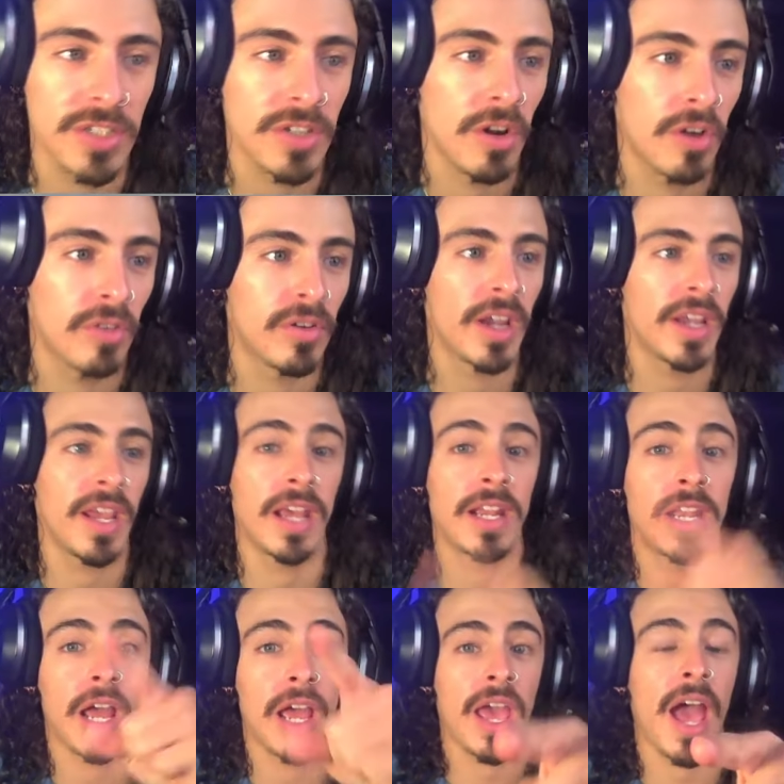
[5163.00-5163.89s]
all right?
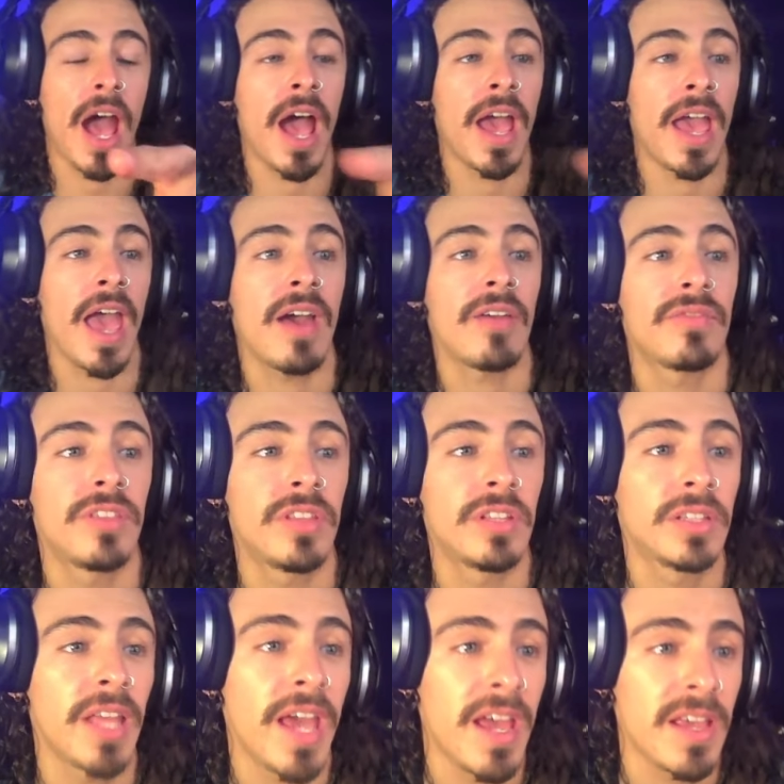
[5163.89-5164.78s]
And I, I have the
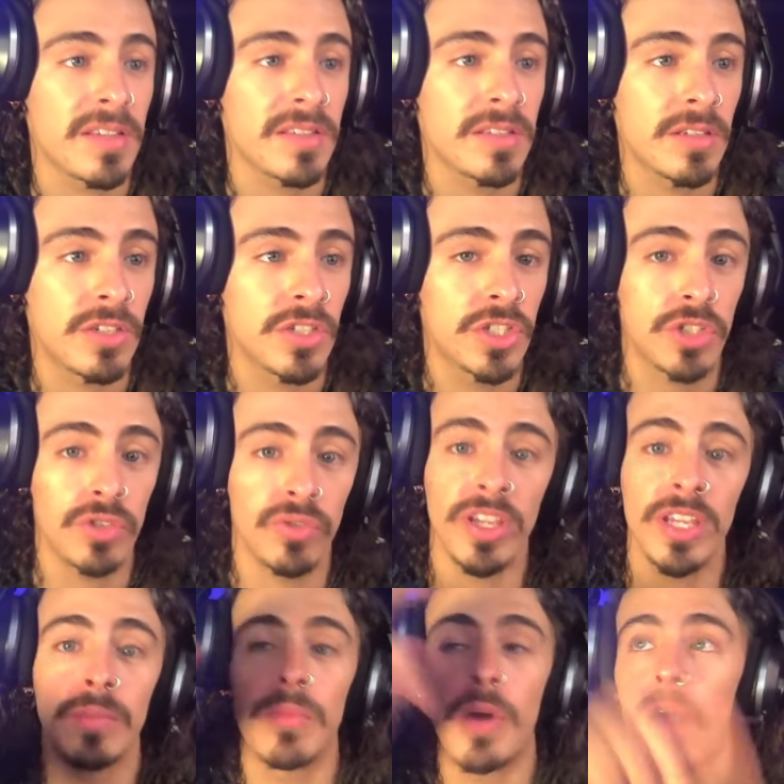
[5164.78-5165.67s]
last
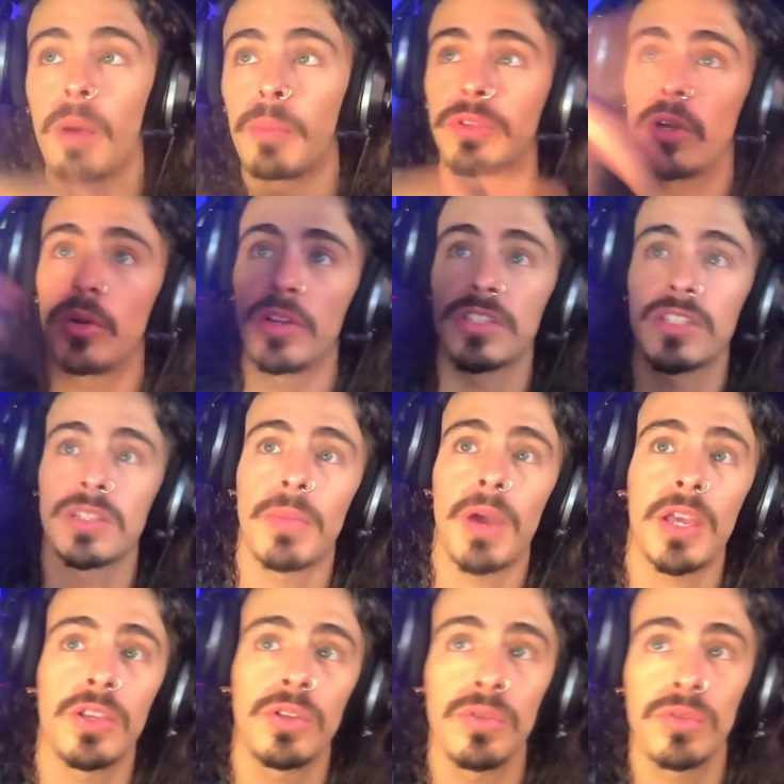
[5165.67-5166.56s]
stream uploaded to
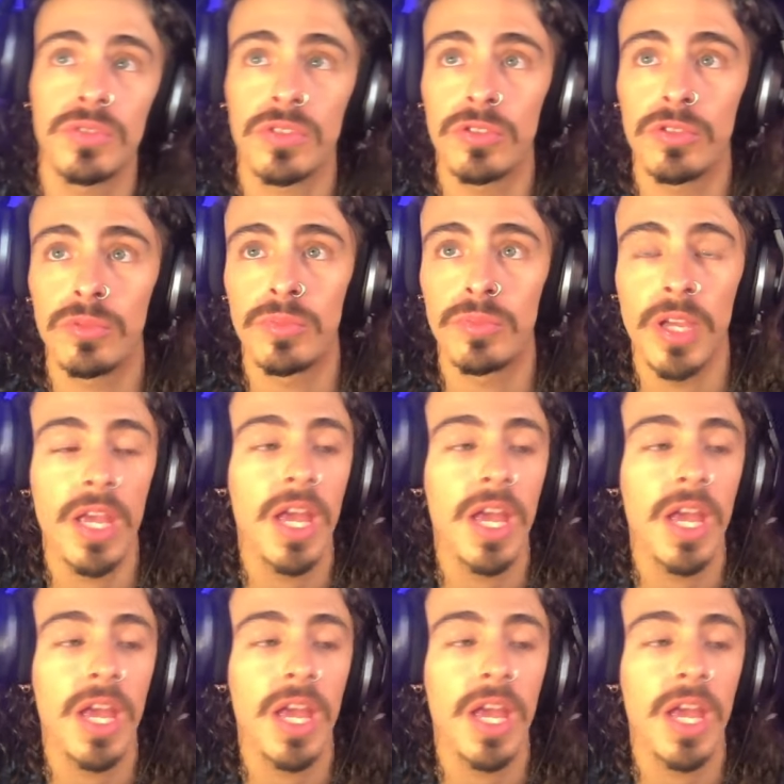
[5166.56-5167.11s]
my YouTube.